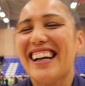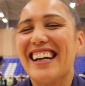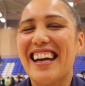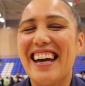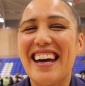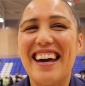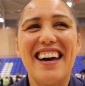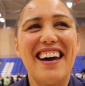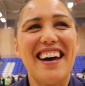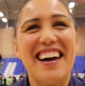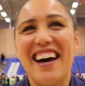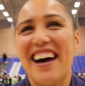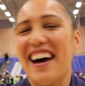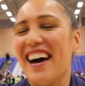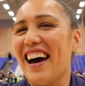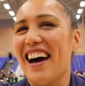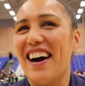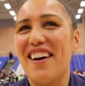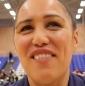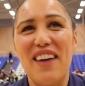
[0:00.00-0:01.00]

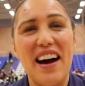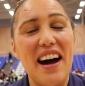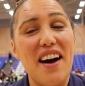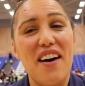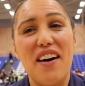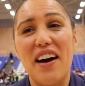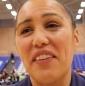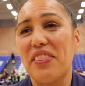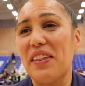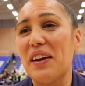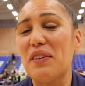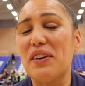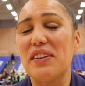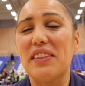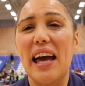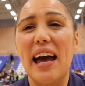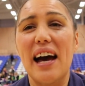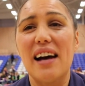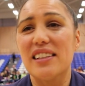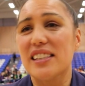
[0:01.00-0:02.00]
Yeah, well, I think with
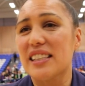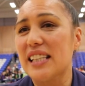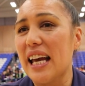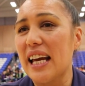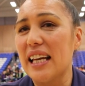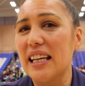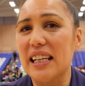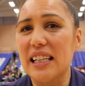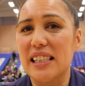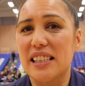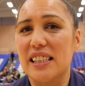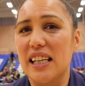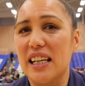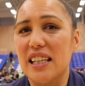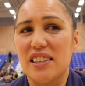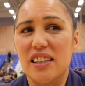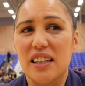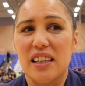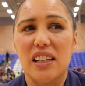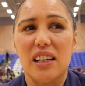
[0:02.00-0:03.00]
the outstanding
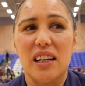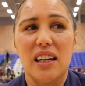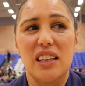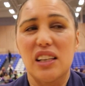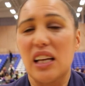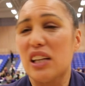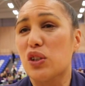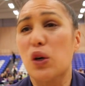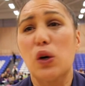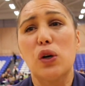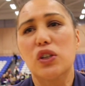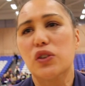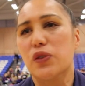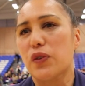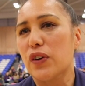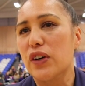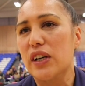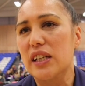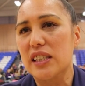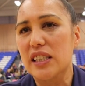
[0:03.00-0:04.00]
season, it talks
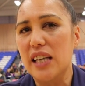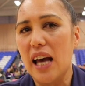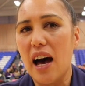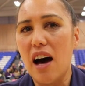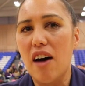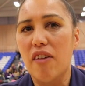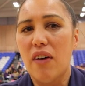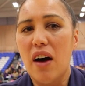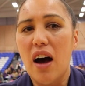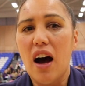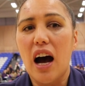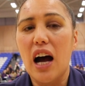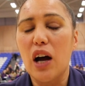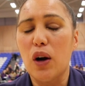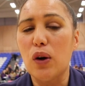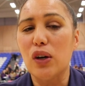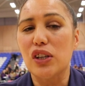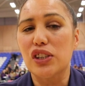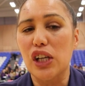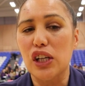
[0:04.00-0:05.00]
for itself.
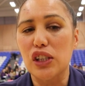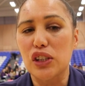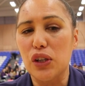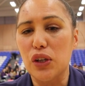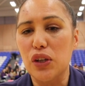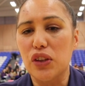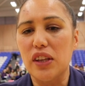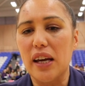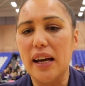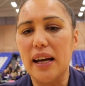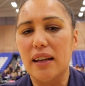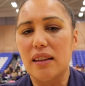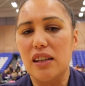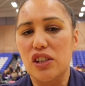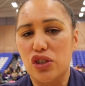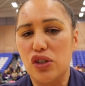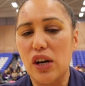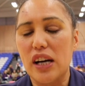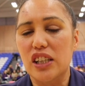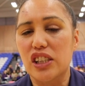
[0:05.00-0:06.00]
I also do think the
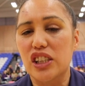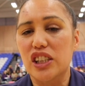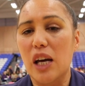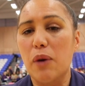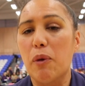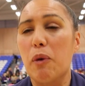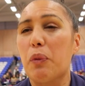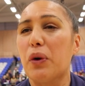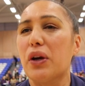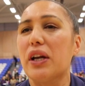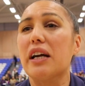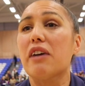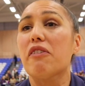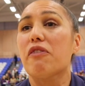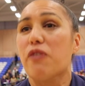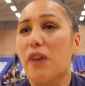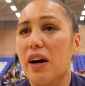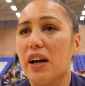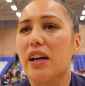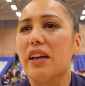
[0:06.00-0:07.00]
structures that we're putting
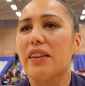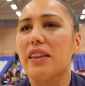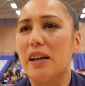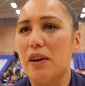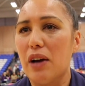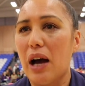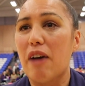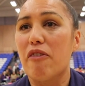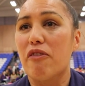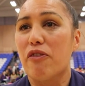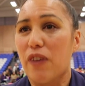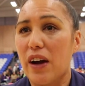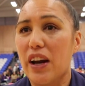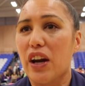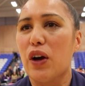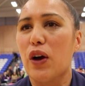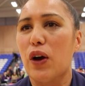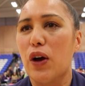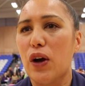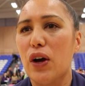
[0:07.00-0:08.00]
in front of
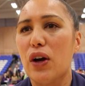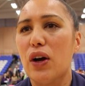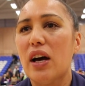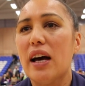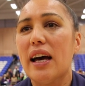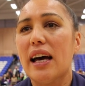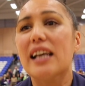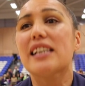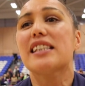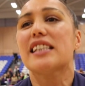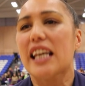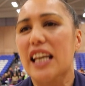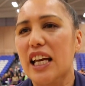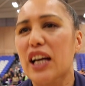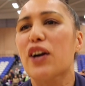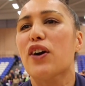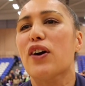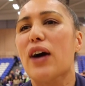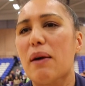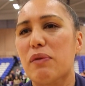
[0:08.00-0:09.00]
her is
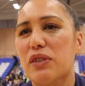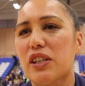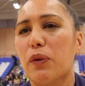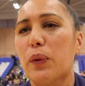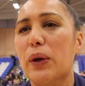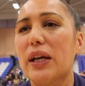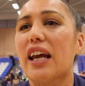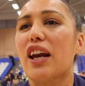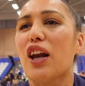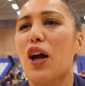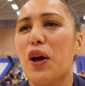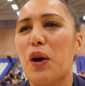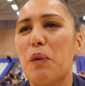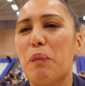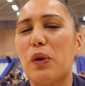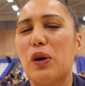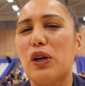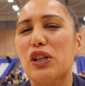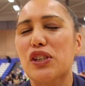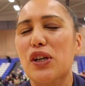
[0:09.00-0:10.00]
setting her up to win a lot
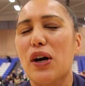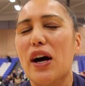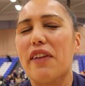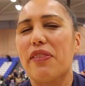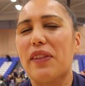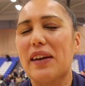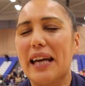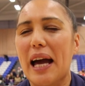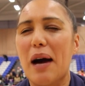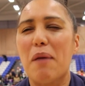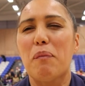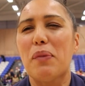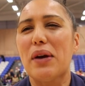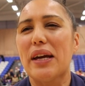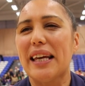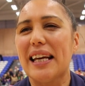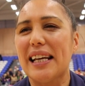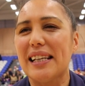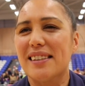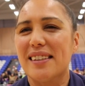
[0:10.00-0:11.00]
of balls. So I think our
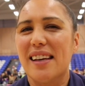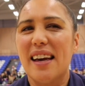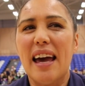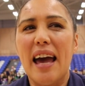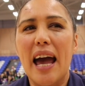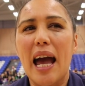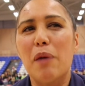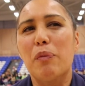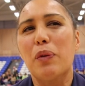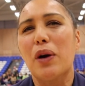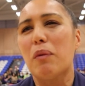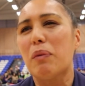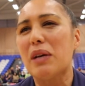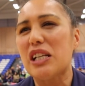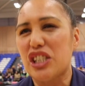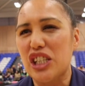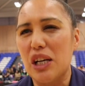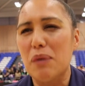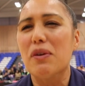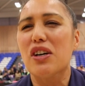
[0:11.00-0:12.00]
biddies and
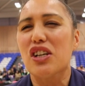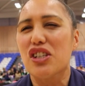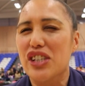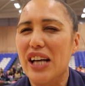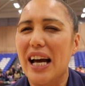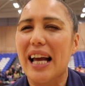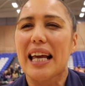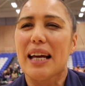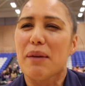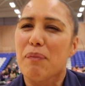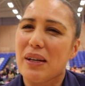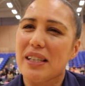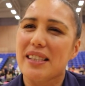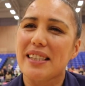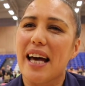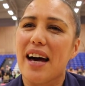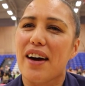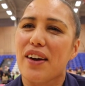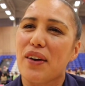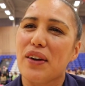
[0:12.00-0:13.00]
probably Gemma and Shelley
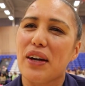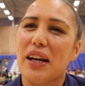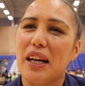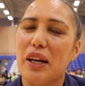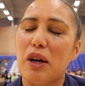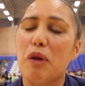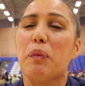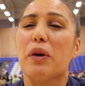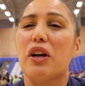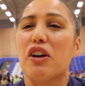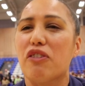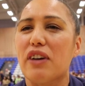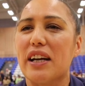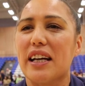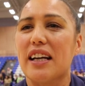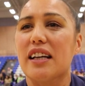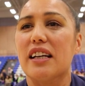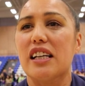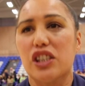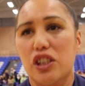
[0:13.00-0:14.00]
miss out on a little bit of
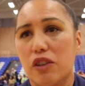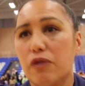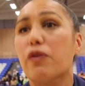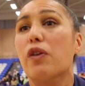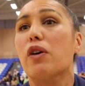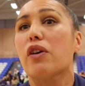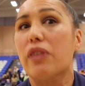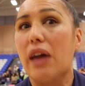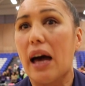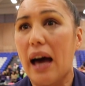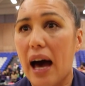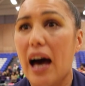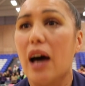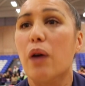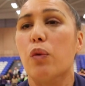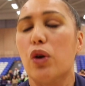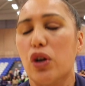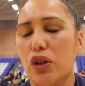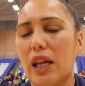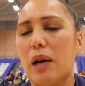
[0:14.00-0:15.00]
recognition for all the
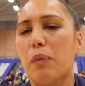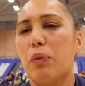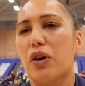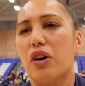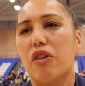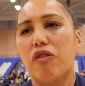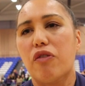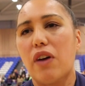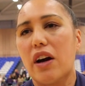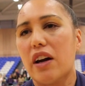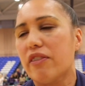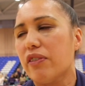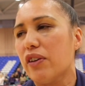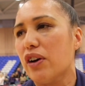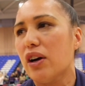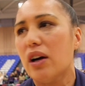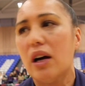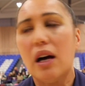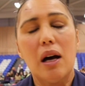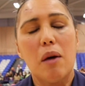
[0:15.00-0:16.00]
hard work they put in front of
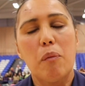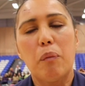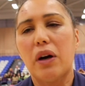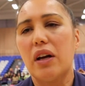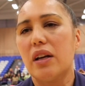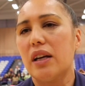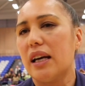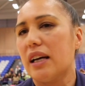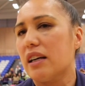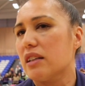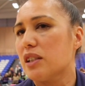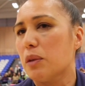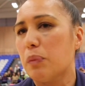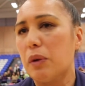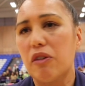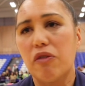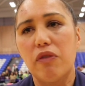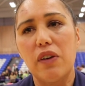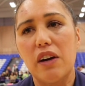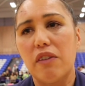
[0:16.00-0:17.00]
her. But yeah, to
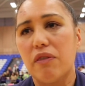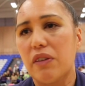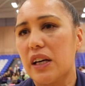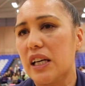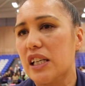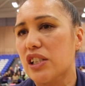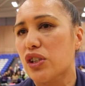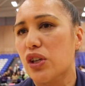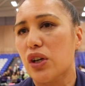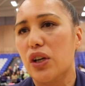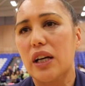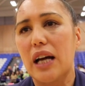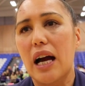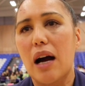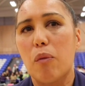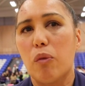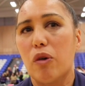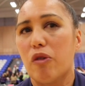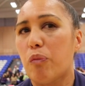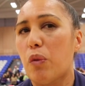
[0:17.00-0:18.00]
be fair, Vicky's turning
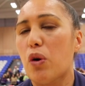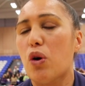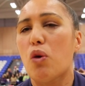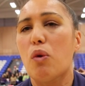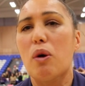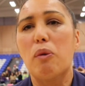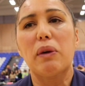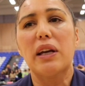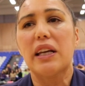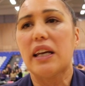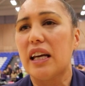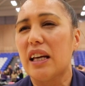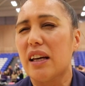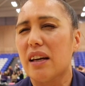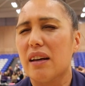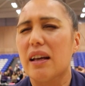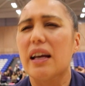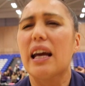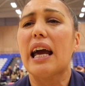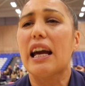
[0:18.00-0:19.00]
up with four when we
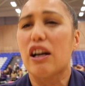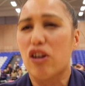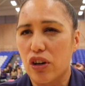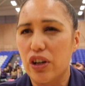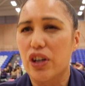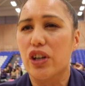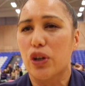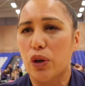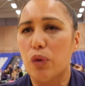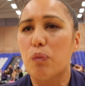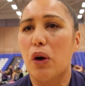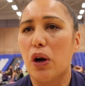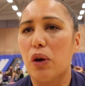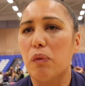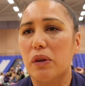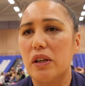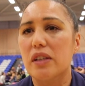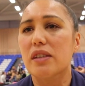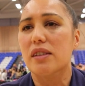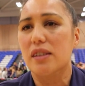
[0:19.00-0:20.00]
needed it at critical
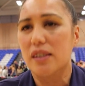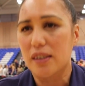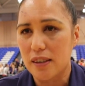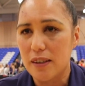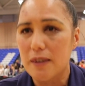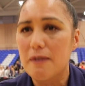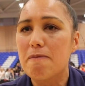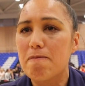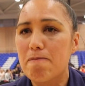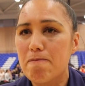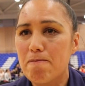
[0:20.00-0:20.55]
moments.